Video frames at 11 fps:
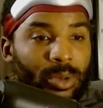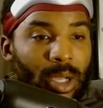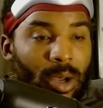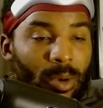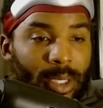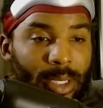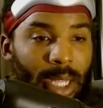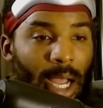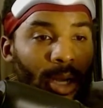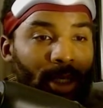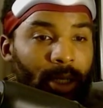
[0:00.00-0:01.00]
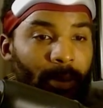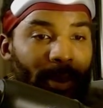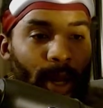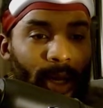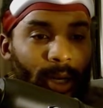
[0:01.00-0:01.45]
dough, because then I'm going
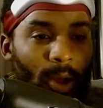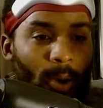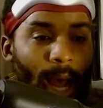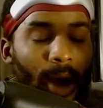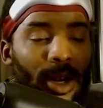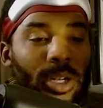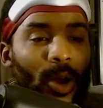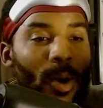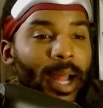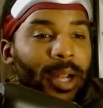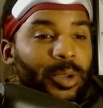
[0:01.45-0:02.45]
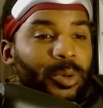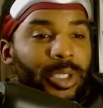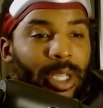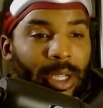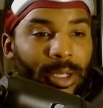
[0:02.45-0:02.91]
to know how to do
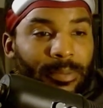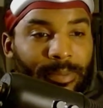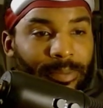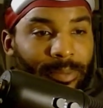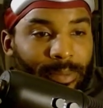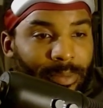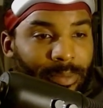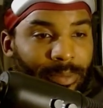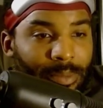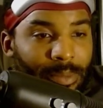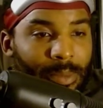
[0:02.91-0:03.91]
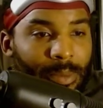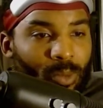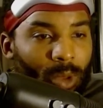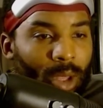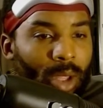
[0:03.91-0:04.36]
shit.
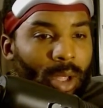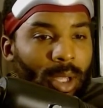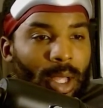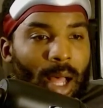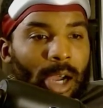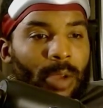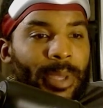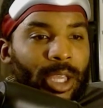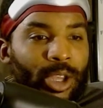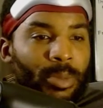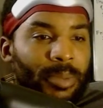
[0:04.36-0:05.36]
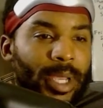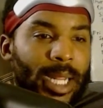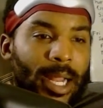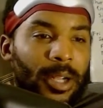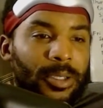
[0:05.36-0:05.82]
I'm going to be a human being
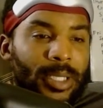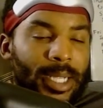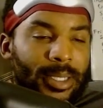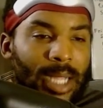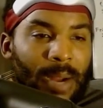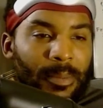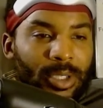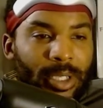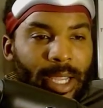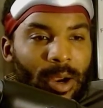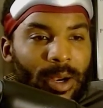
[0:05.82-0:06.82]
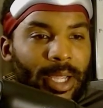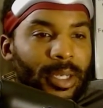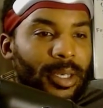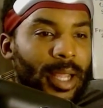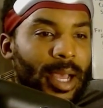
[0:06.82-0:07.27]
that understands
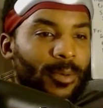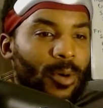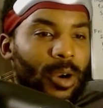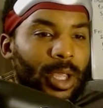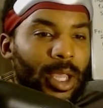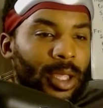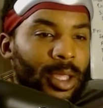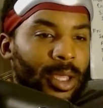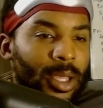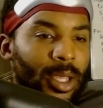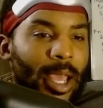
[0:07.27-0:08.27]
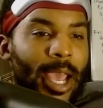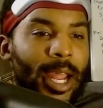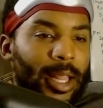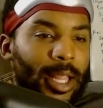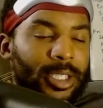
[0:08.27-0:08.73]
cybersecurity, networking, and
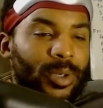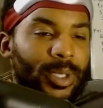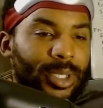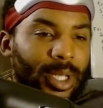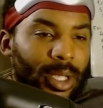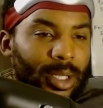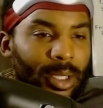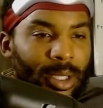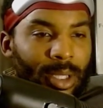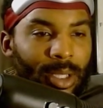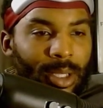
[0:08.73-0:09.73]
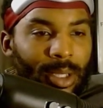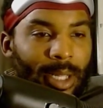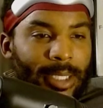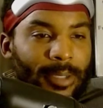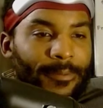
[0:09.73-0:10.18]
electricity.
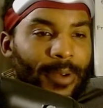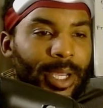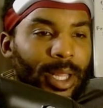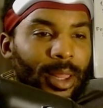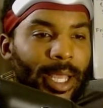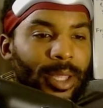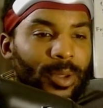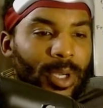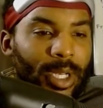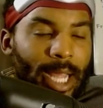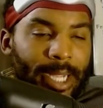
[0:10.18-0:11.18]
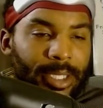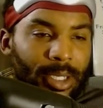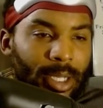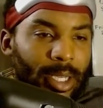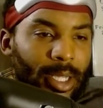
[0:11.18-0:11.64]
That's a fucking lethal
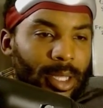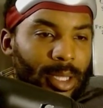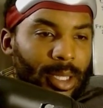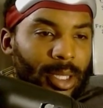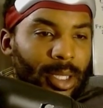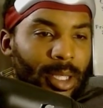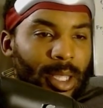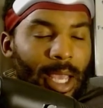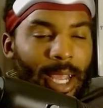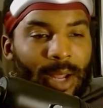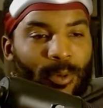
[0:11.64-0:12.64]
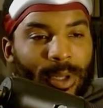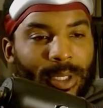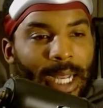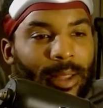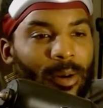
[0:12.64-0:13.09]
connection, nigga. And then once
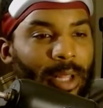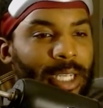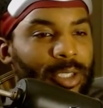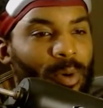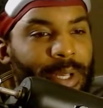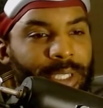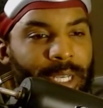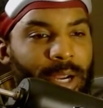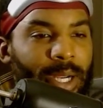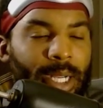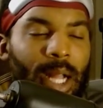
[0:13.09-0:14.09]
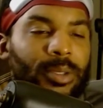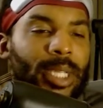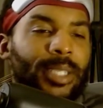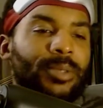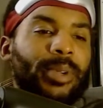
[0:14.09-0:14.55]
I learn electrical engineering, I'll
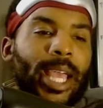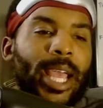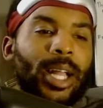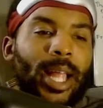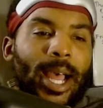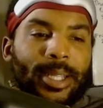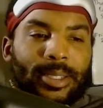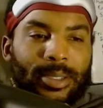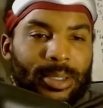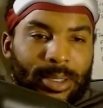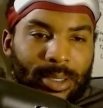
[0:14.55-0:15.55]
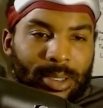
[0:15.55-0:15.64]
take some gay classes,